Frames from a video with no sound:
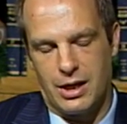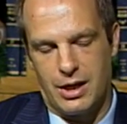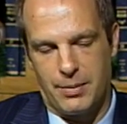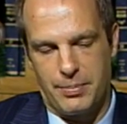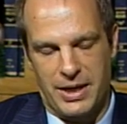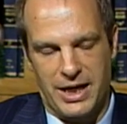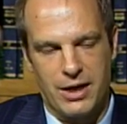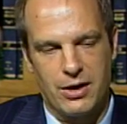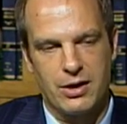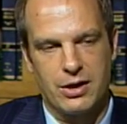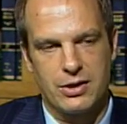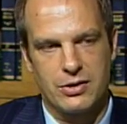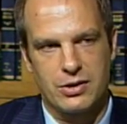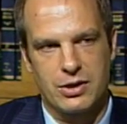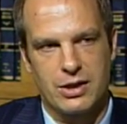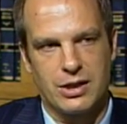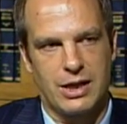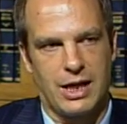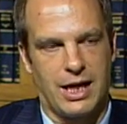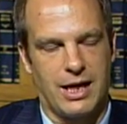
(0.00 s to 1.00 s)
a parent is
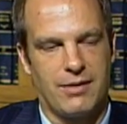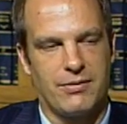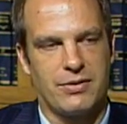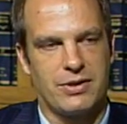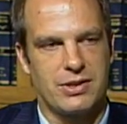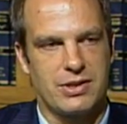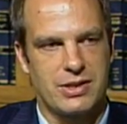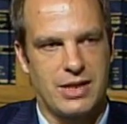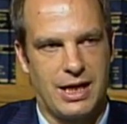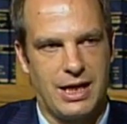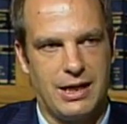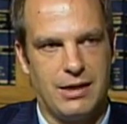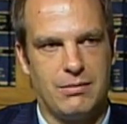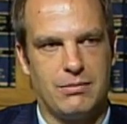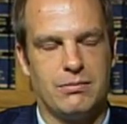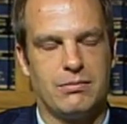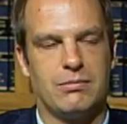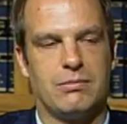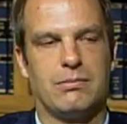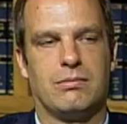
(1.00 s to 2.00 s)
going to have the
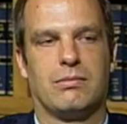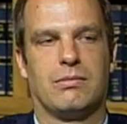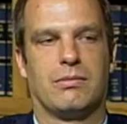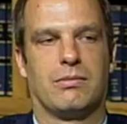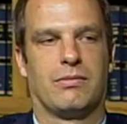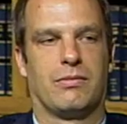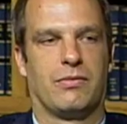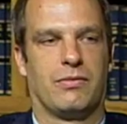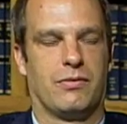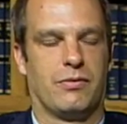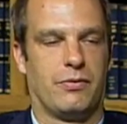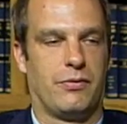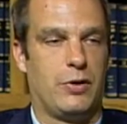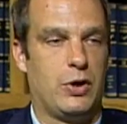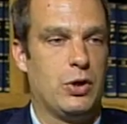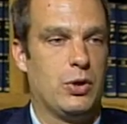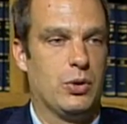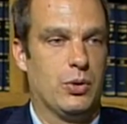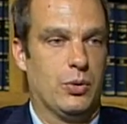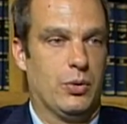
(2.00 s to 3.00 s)
same
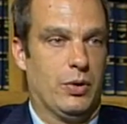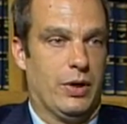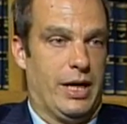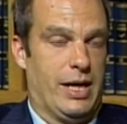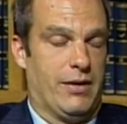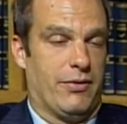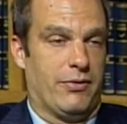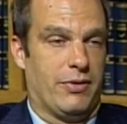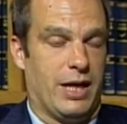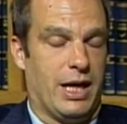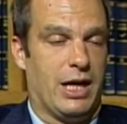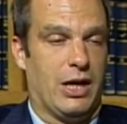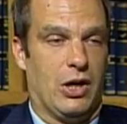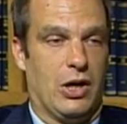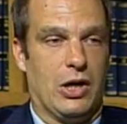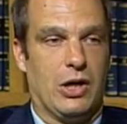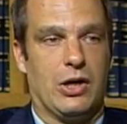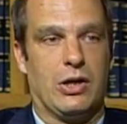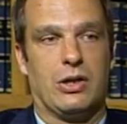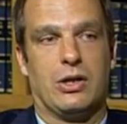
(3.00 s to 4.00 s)
view if they
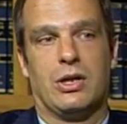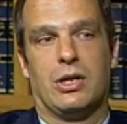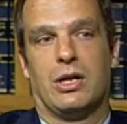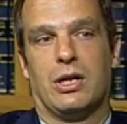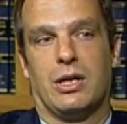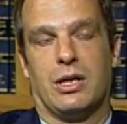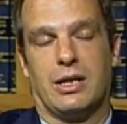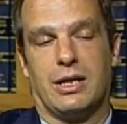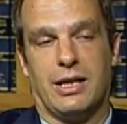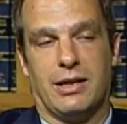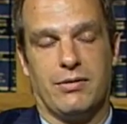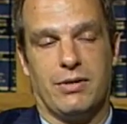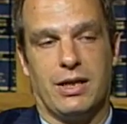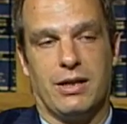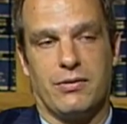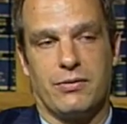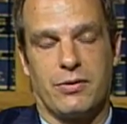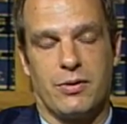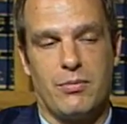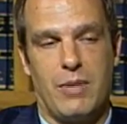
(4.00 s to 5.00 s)
are given
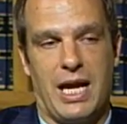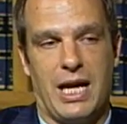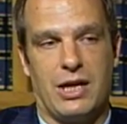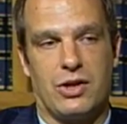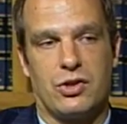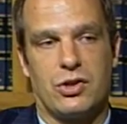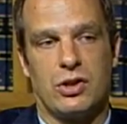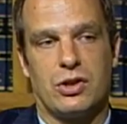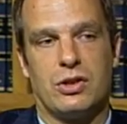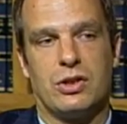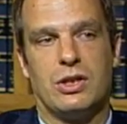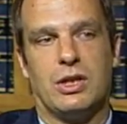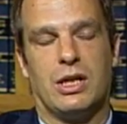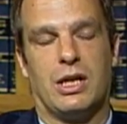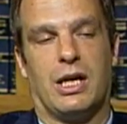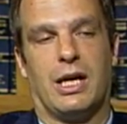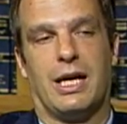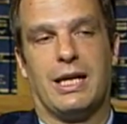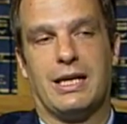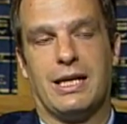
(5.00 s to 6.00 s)
information
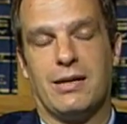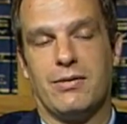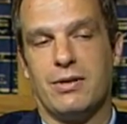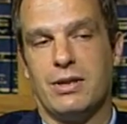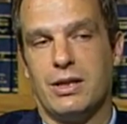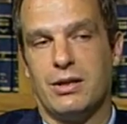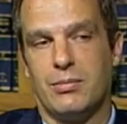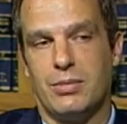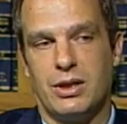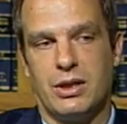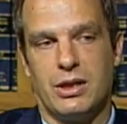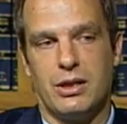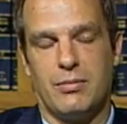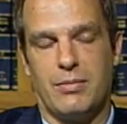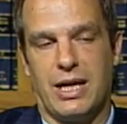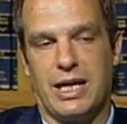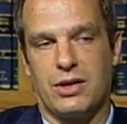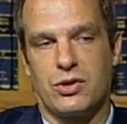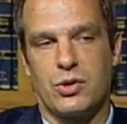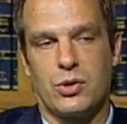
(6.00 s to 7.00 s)
and given the ability to
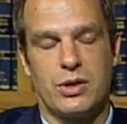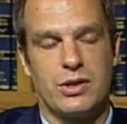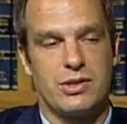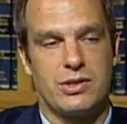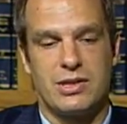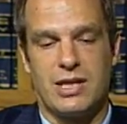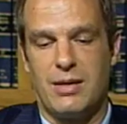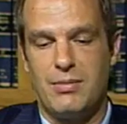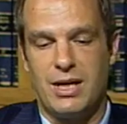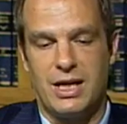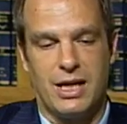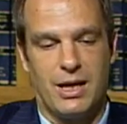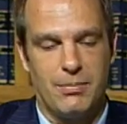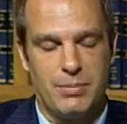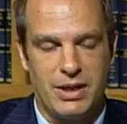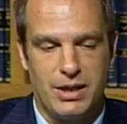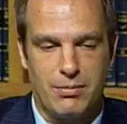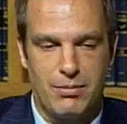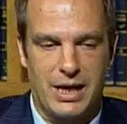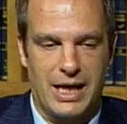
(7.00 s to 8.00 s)
make choices. They may not
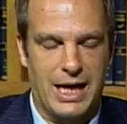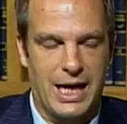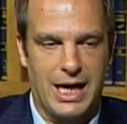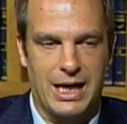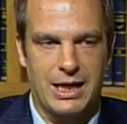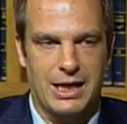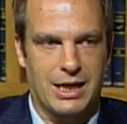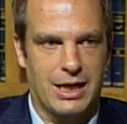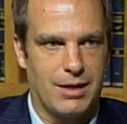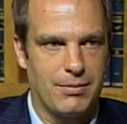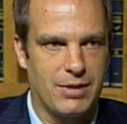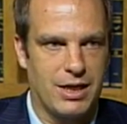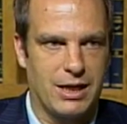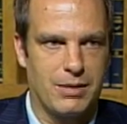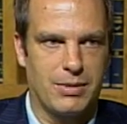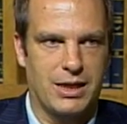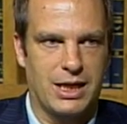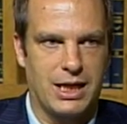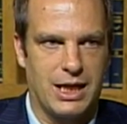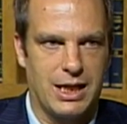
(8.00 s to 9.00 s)
be a mechanic. I'm not a
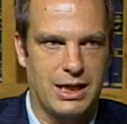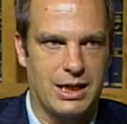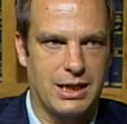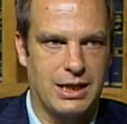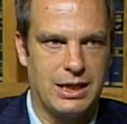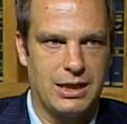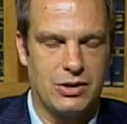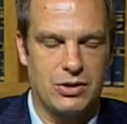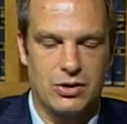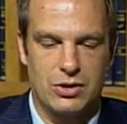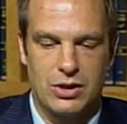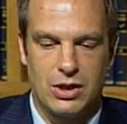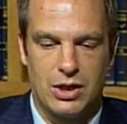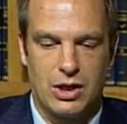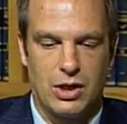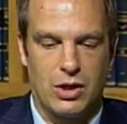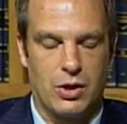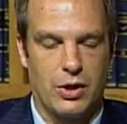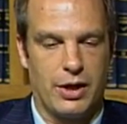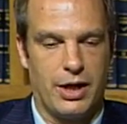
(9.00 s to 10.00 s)
mechanic either.
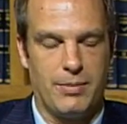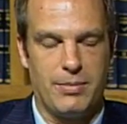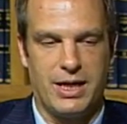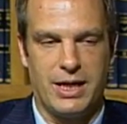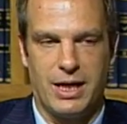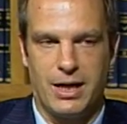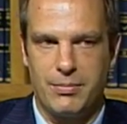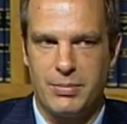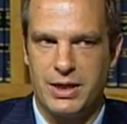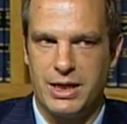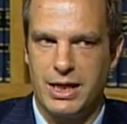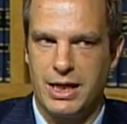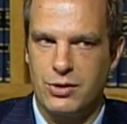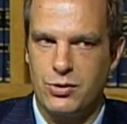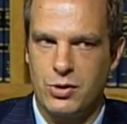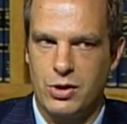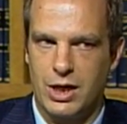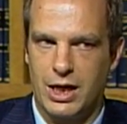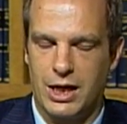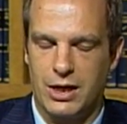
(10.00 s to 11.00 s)
Or they may not be an
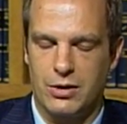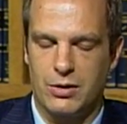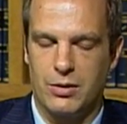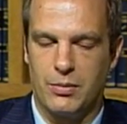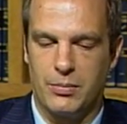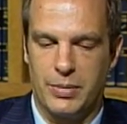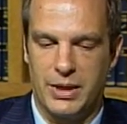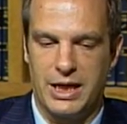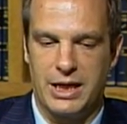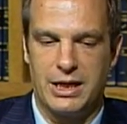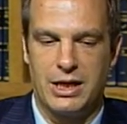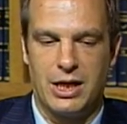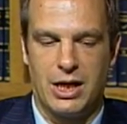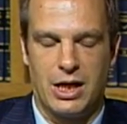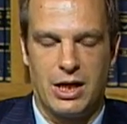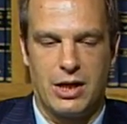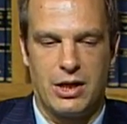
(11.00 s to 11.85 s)
educator. But